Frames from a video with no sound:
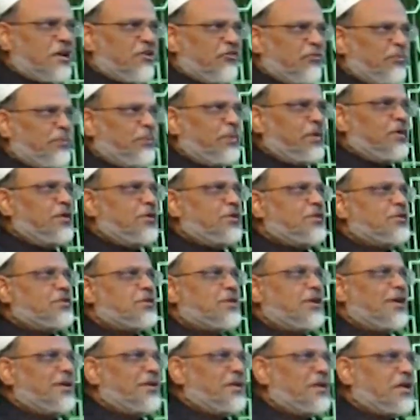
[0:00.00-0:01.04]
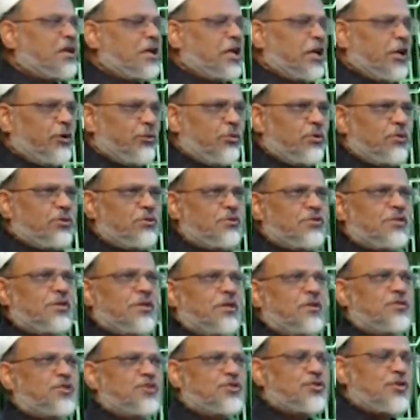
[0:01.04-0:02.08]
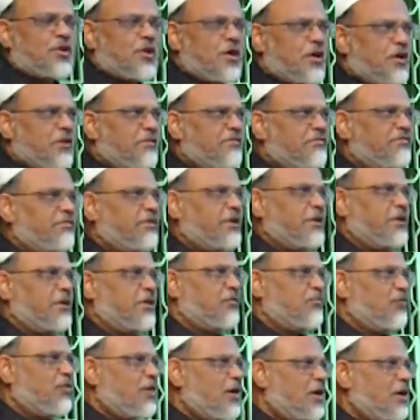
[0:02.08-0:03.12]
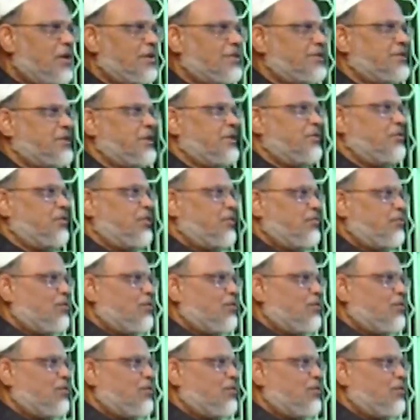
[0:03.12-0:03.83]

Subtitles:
of peace and chaos and strife and wars and